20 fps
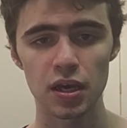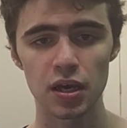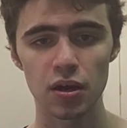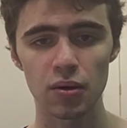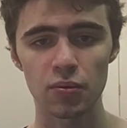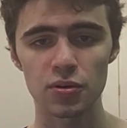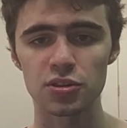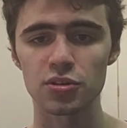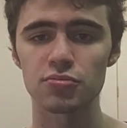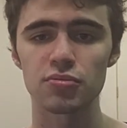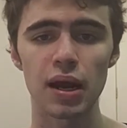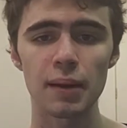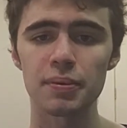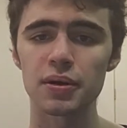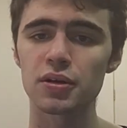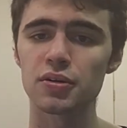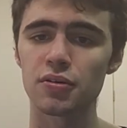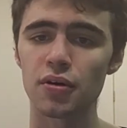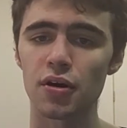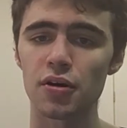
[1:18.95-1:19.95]
With the
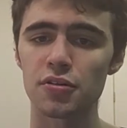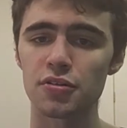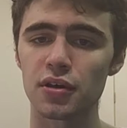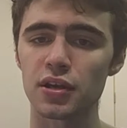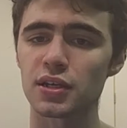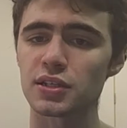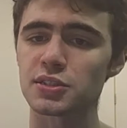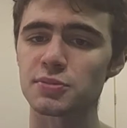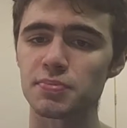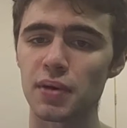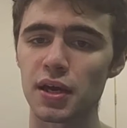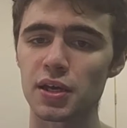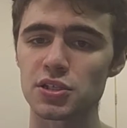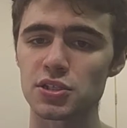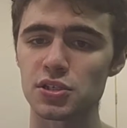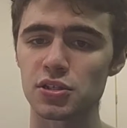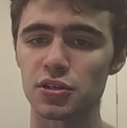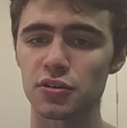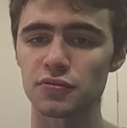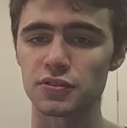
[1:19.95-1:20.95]
rapid growth and
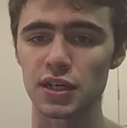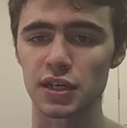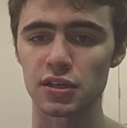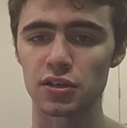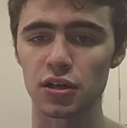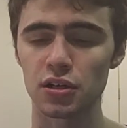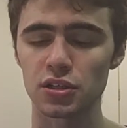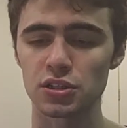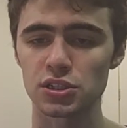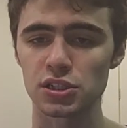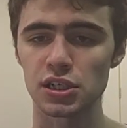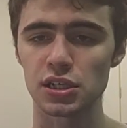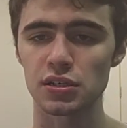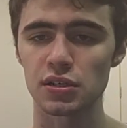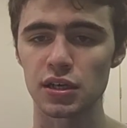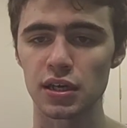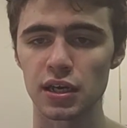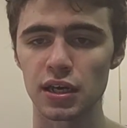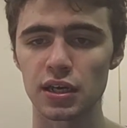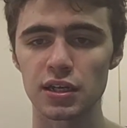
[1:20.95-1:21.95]
expansion of technology,
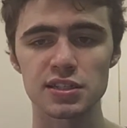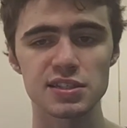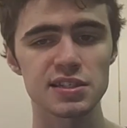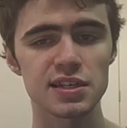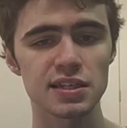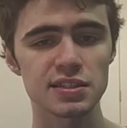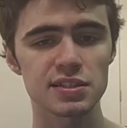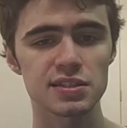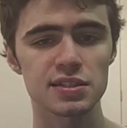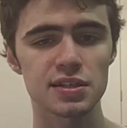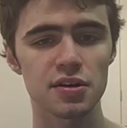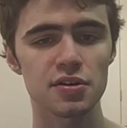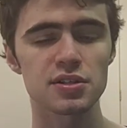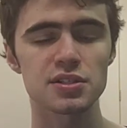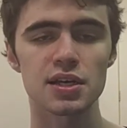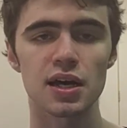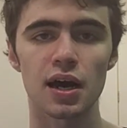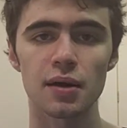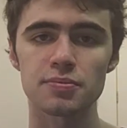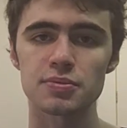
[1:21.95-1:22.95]
it is necessary
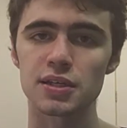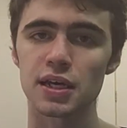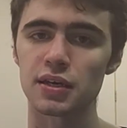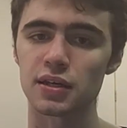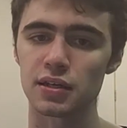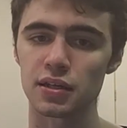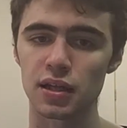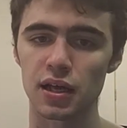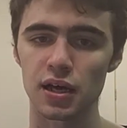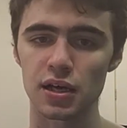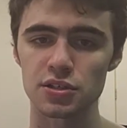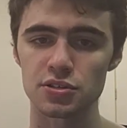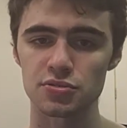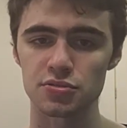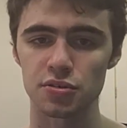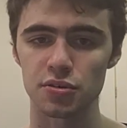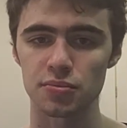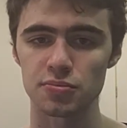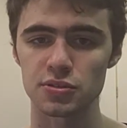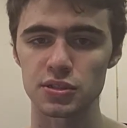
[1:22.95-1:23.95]
to update
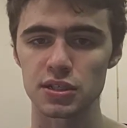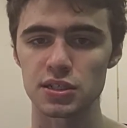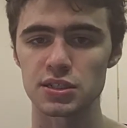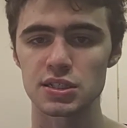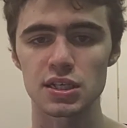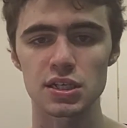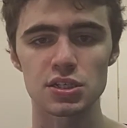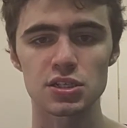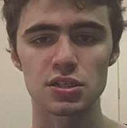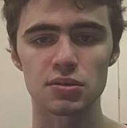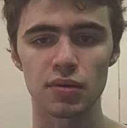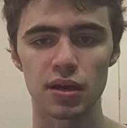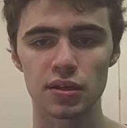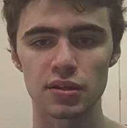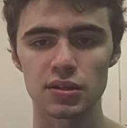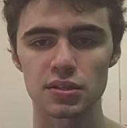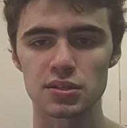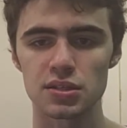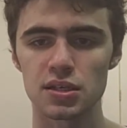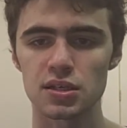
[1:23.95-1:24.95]
classrooms and teaching
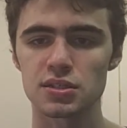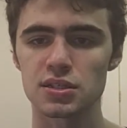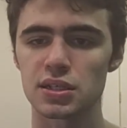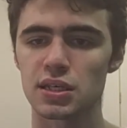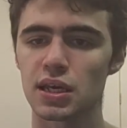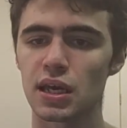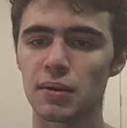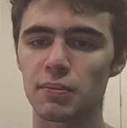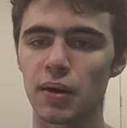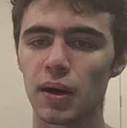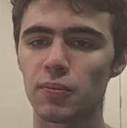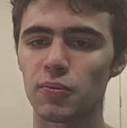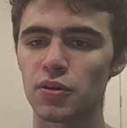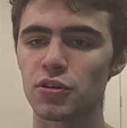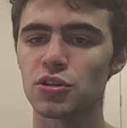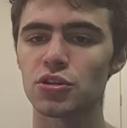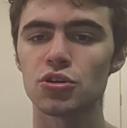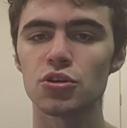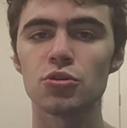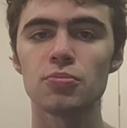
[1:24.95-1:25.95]
methods to keep up
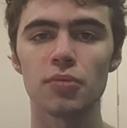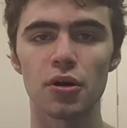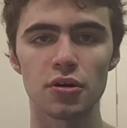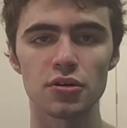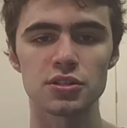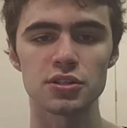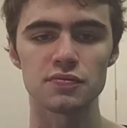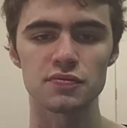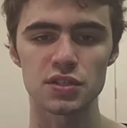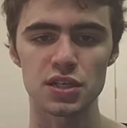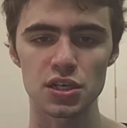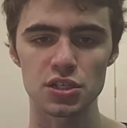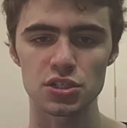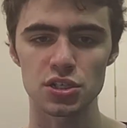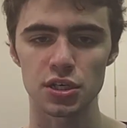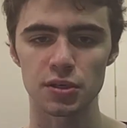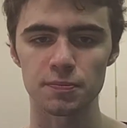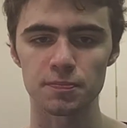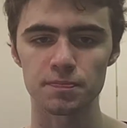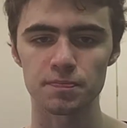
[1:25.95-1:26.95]
with new modes of
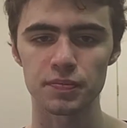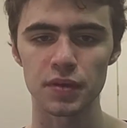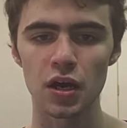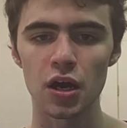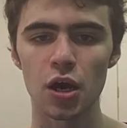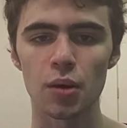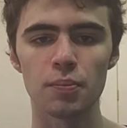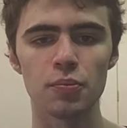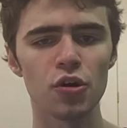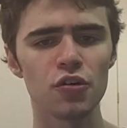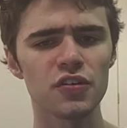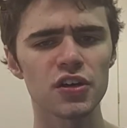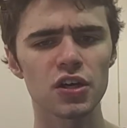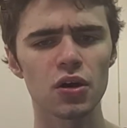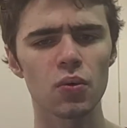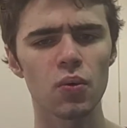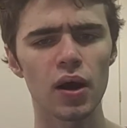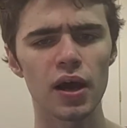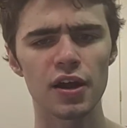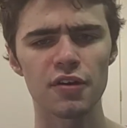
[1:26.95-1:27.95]
teaching, moving
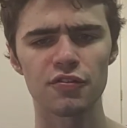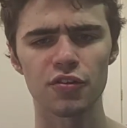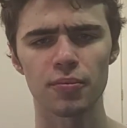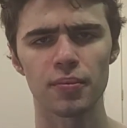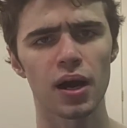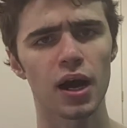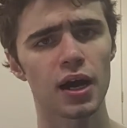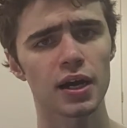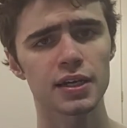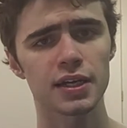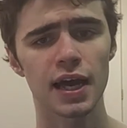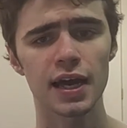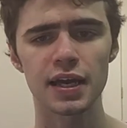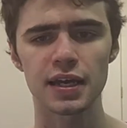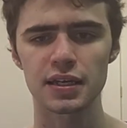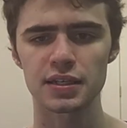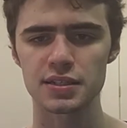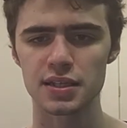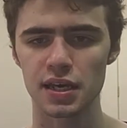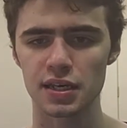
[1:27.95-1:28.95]
away from
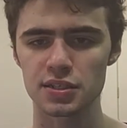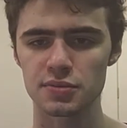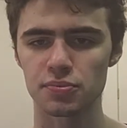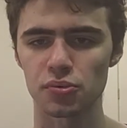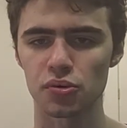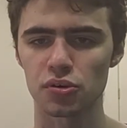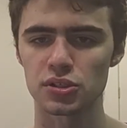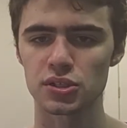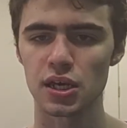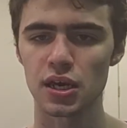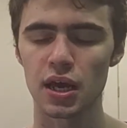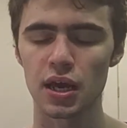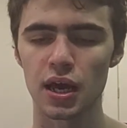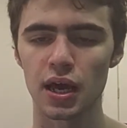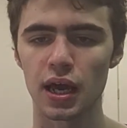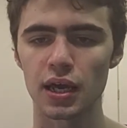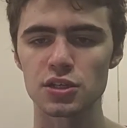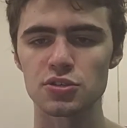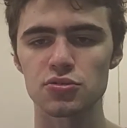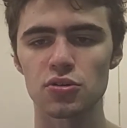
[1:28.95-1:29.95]
archaic textbooks
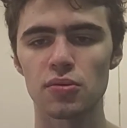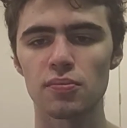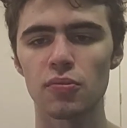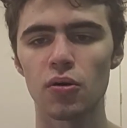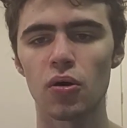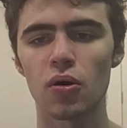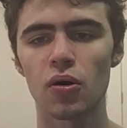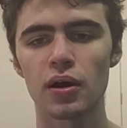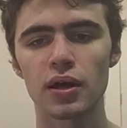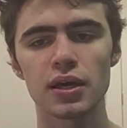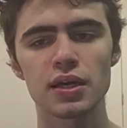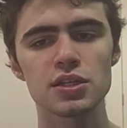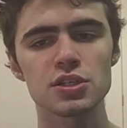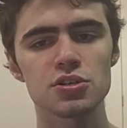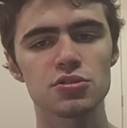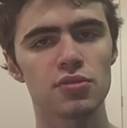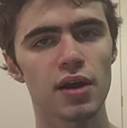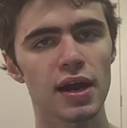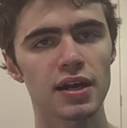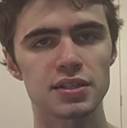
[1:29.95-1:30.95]
and to a more
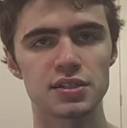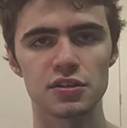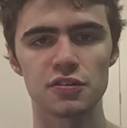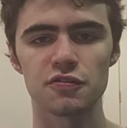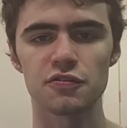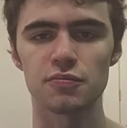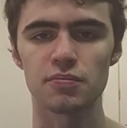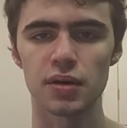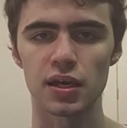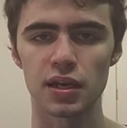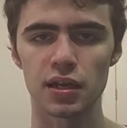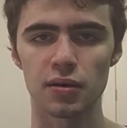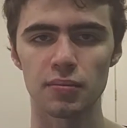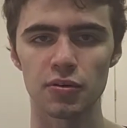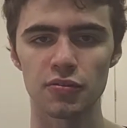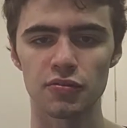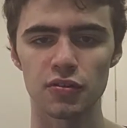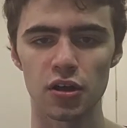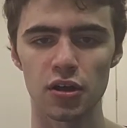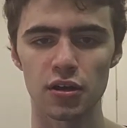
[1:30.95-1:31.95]
interactive medium
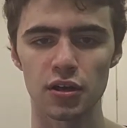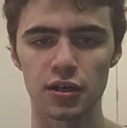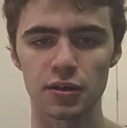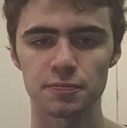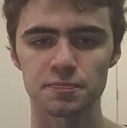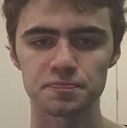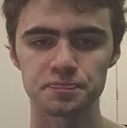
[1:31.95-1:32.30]
of learning.